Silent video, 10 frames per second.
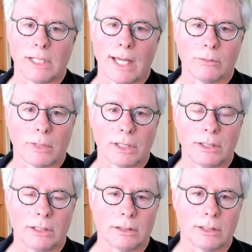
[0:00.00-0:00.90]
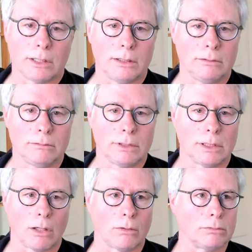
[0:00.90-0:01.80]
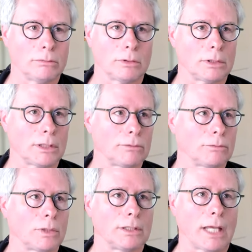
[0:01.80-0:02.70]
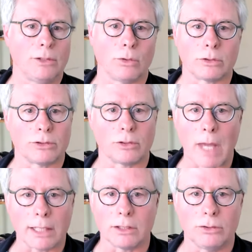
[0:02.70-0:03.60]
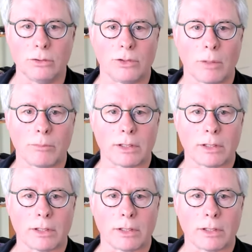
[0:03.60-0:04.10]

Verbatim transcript: down by nearly, you know, eight orders of magnitude, something